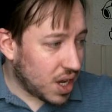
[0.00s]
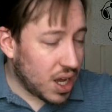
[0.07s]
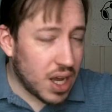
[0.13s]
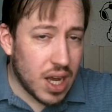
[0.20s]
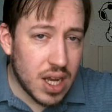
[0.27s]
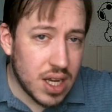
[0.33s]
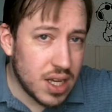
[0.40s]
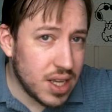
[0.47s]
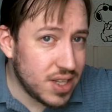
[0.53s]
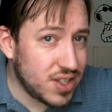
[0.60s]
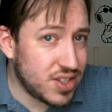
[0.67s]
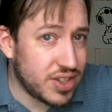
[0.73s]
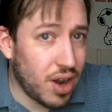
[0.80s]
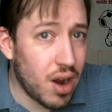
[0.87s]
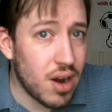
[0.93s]
Uh, it's
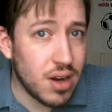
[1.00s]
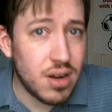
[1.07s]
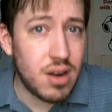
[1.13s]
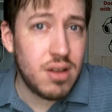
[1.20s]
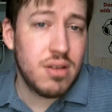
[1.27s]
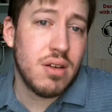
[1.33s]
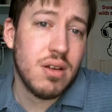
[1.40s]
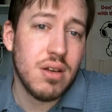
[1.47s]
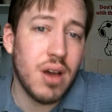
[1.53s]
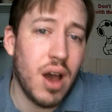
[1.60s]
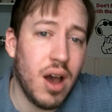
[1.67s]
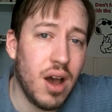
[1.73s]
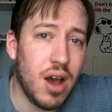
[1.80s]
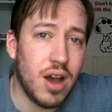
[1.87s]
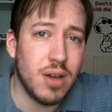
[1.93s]
a start.
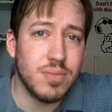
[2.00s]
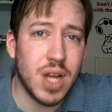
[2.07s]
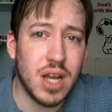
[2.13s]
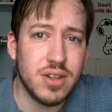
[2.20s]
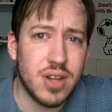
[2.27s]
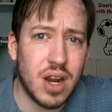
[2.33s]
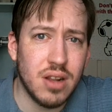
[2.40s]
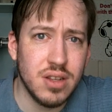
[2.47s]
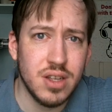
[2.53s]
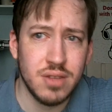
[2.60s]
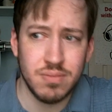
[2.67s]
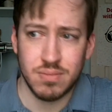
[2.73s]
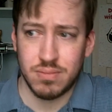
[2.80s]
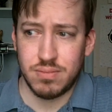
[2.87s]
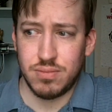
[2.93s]
Uh, I'm not entirely
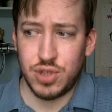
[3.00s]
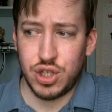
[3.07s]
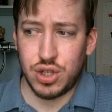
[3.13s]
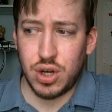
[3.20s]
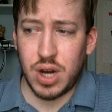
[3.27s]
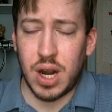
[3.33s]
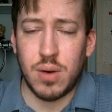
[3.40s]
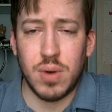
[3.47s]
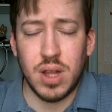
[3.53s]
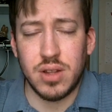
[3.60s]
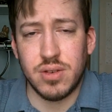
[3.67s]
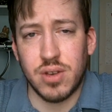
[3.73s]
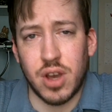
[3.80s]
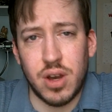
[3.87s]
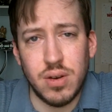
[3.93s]
sure how well
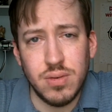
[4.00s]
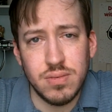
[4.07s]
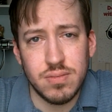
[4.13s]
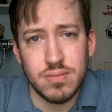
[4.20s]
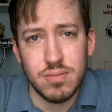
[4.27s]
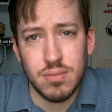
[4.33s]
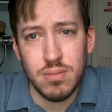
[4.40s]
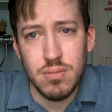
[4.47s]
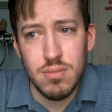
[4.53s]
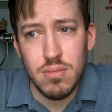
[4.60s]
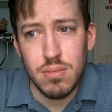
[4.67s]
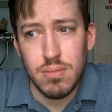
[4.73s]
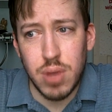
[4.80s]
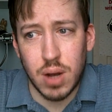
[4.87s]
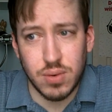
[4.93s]
it'll go,
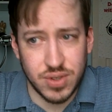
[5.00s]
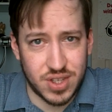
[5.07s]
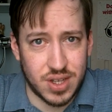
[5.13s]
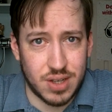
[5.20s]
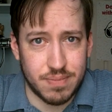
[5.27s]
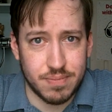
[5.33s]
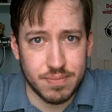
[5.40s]
but we'll see.